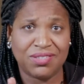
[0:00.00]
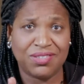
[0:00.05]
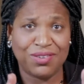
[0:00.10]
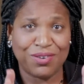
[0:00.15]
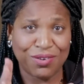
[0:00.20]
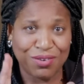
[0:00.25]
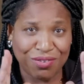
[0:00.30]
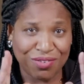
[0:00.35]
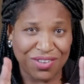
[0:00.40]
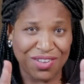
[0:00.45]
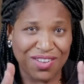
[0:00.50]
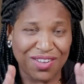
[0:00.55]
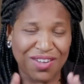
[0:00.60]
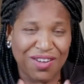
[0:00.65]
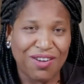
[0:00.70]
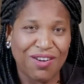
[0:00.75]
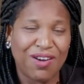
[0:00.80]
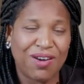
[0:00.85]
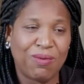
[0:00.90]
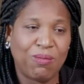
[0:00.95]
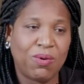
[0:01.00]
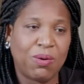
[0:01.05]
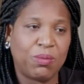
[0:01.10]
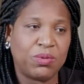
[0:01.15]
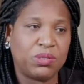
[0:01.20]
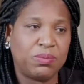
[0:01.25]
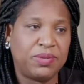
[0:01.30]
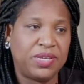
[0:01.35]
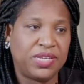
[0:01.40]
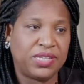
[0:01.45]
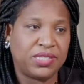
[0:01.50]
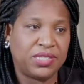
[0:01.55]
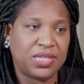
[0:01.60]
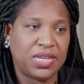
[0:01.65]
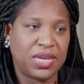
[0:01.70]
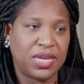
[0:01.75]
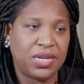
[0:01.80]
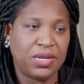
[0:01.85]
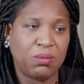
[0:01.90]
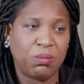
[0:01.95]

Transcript: you know, on what was being said.